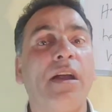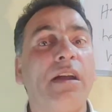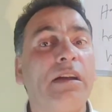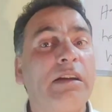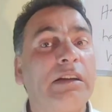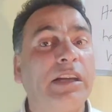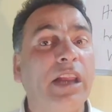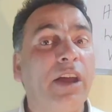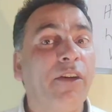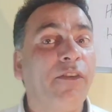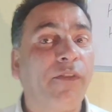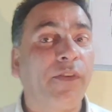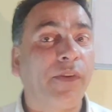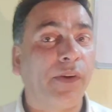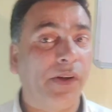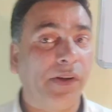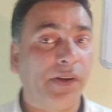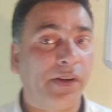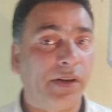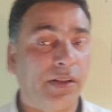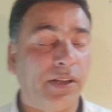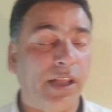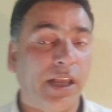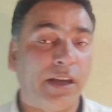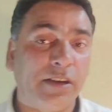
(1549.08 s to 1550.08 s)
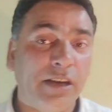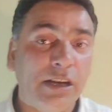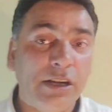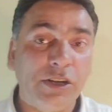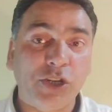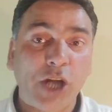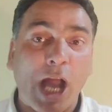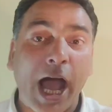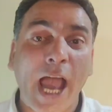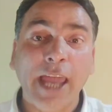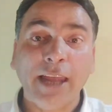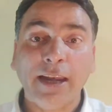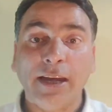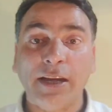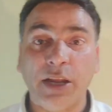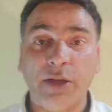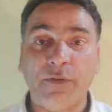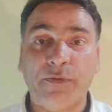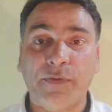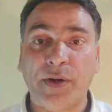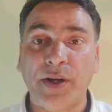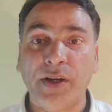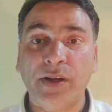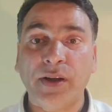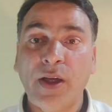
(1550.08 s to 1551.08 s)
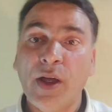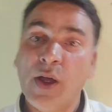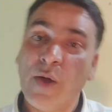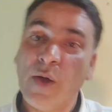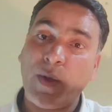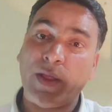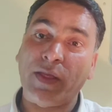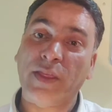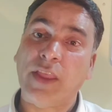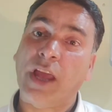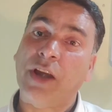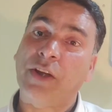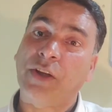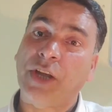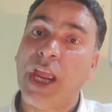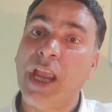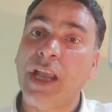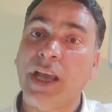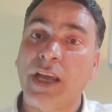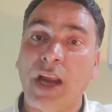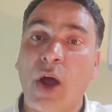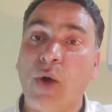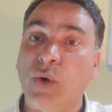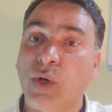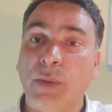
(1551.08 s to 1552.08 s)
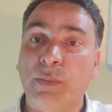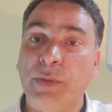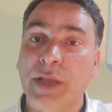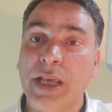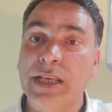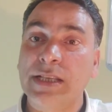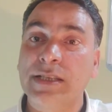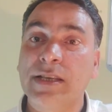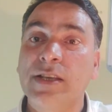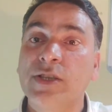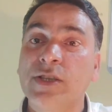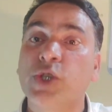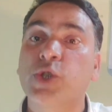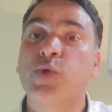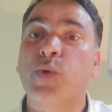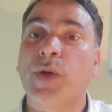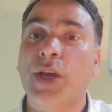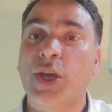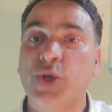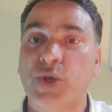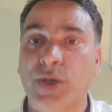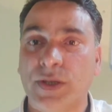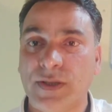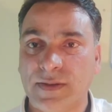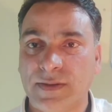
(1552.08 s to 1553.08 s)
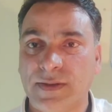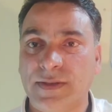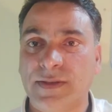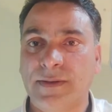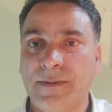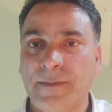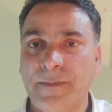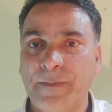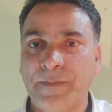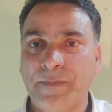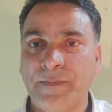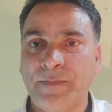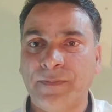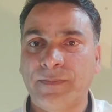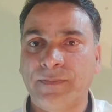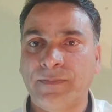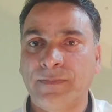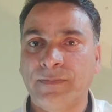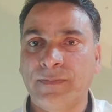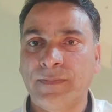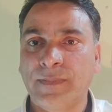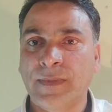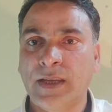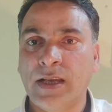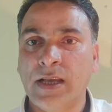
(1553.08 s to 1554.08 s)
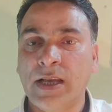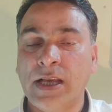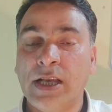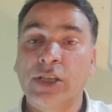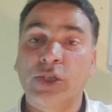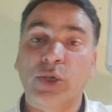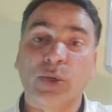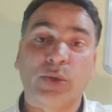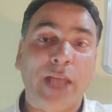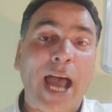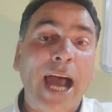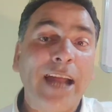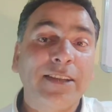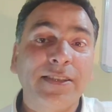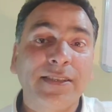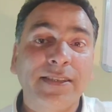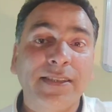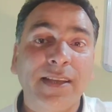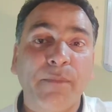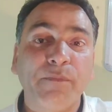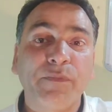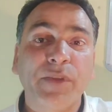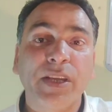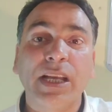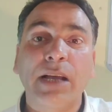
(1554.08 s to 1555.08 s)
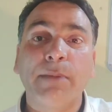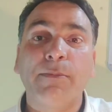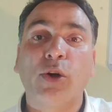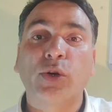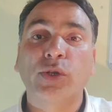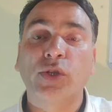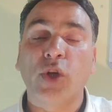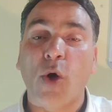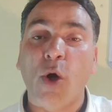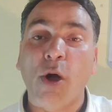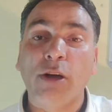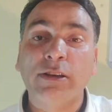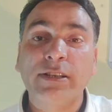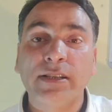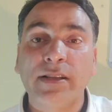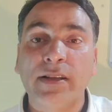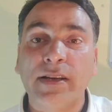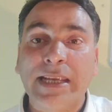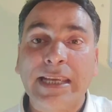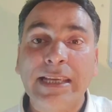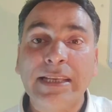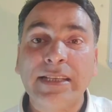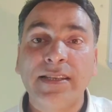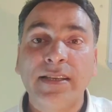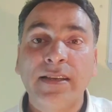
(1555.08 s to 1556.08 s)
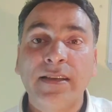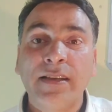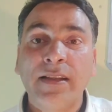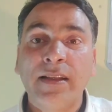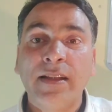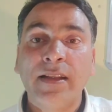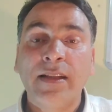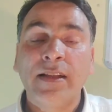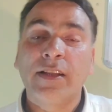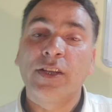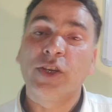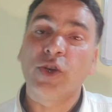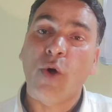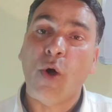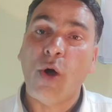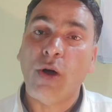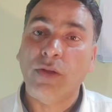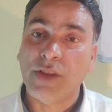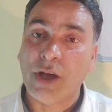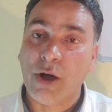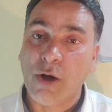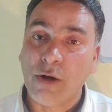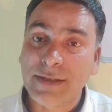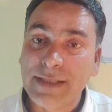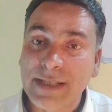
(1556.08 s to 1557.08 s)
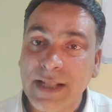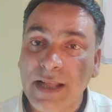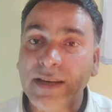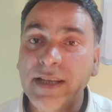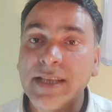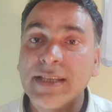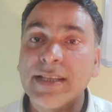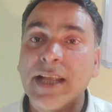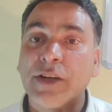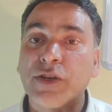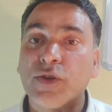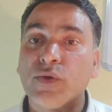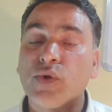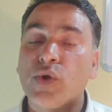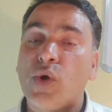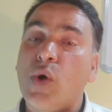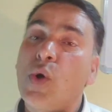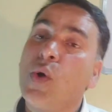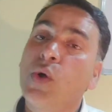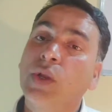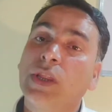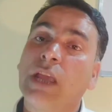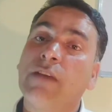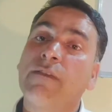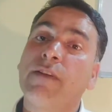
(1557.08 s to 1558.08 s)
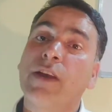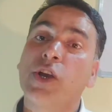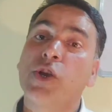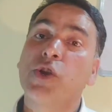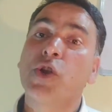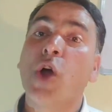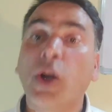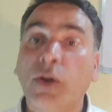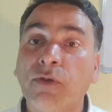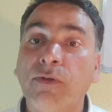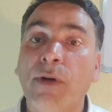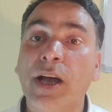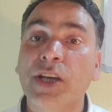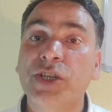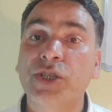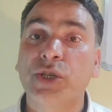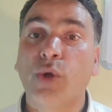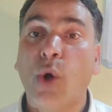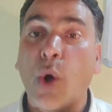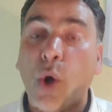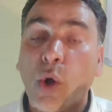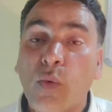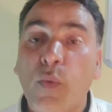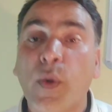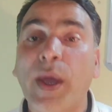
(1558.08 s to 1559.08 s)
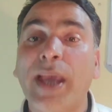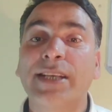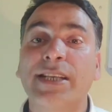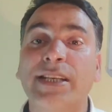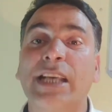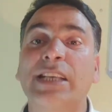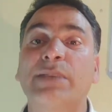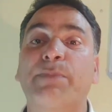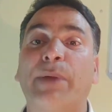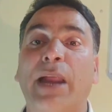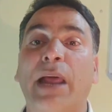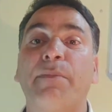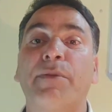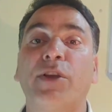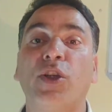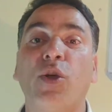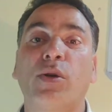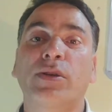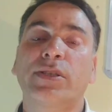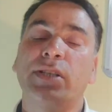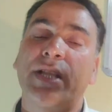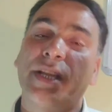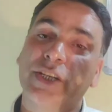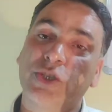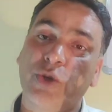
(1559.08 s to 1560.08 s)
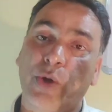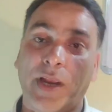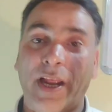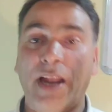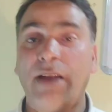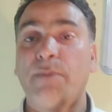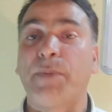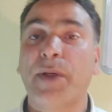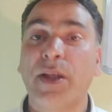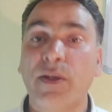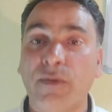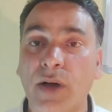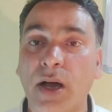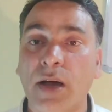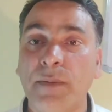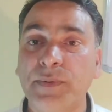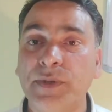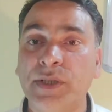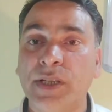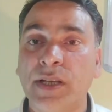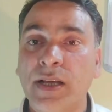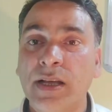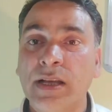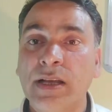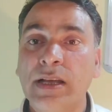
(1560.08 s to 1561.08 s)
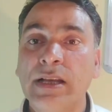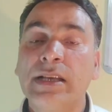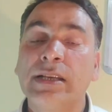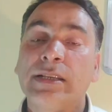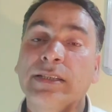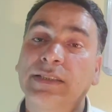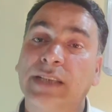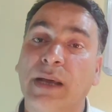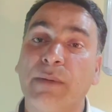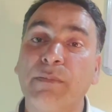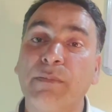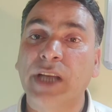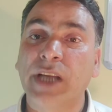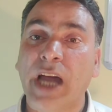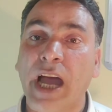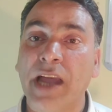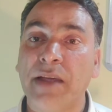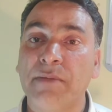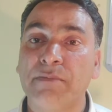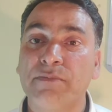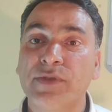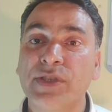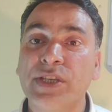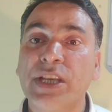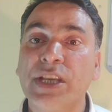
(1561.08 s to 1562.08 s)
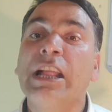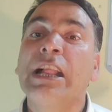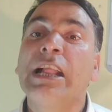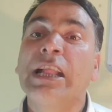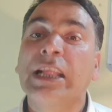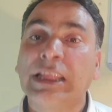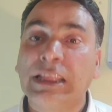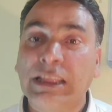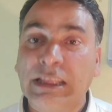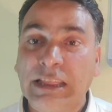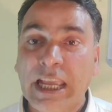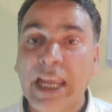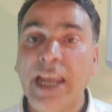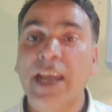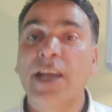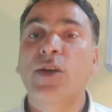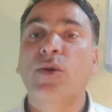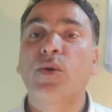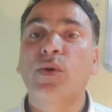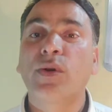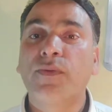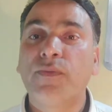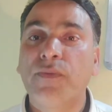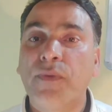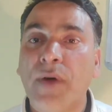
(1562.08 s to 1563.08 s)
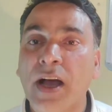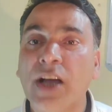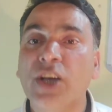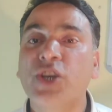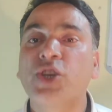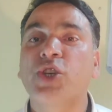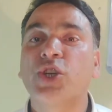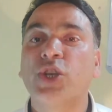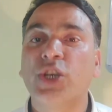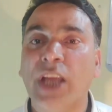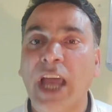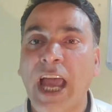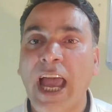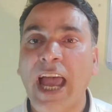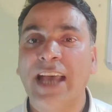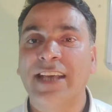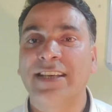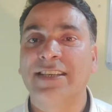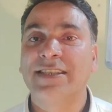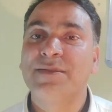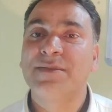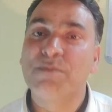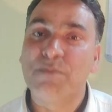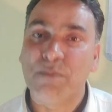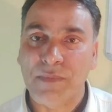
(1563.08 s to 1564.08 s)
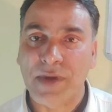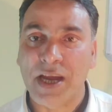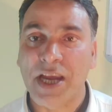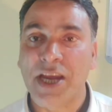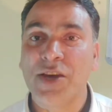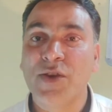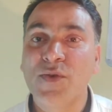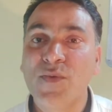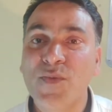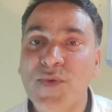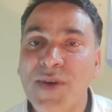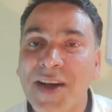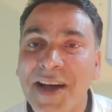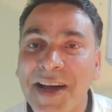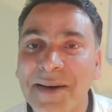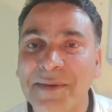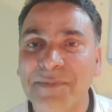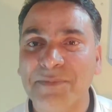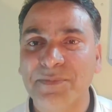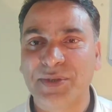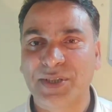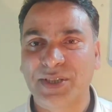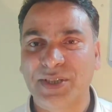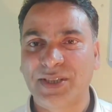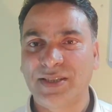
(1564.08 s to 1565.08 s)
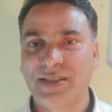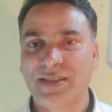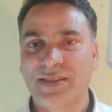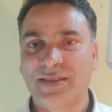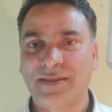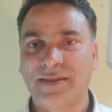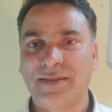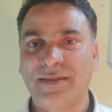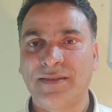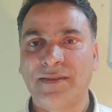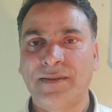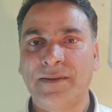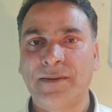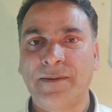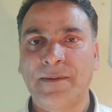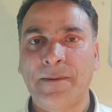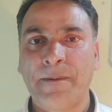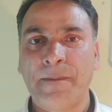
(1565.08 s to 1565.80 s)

They are different. They are entirely different when they are taken out of these situations. So that's something about the auxiliaries. The auxiliaries that you know, they will not function always as primary auxiliaries or helping verbs. Sometimes they could function as main verbs.